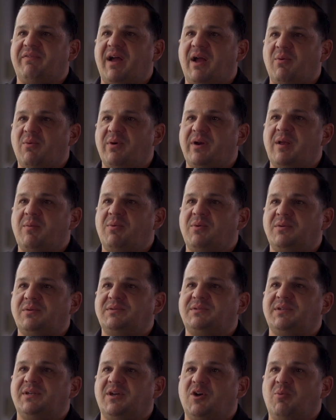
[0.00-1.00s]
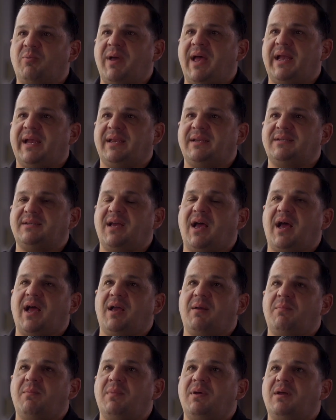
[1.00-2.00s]
I were able to go back in
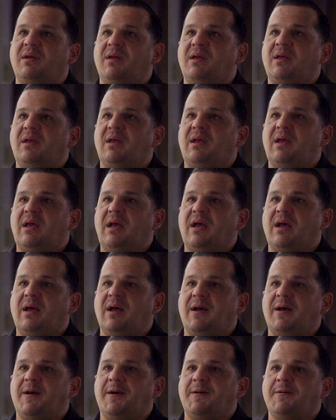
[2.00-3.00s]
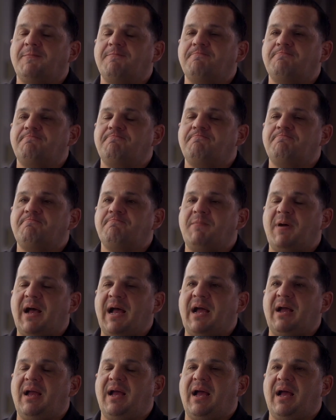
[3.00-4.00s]
time,
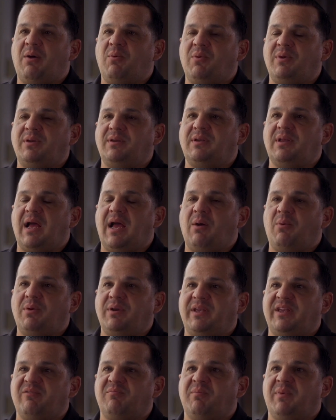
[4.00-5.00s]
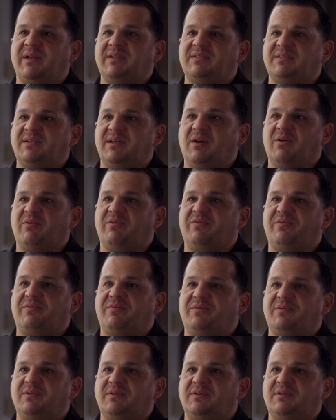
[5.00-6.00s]
I would give
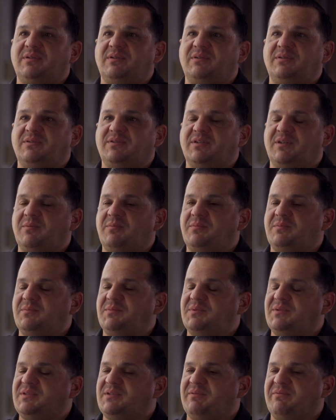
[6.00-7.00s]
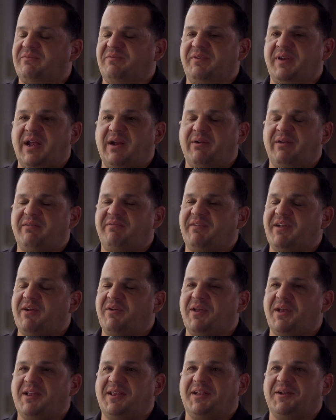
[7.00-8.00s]
myself some very,
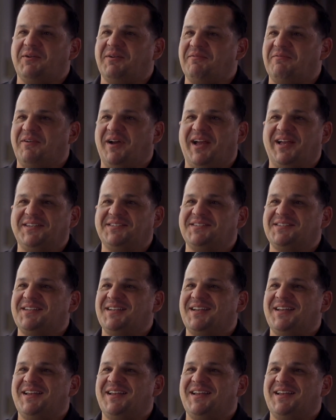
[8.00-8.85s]
very clear advice.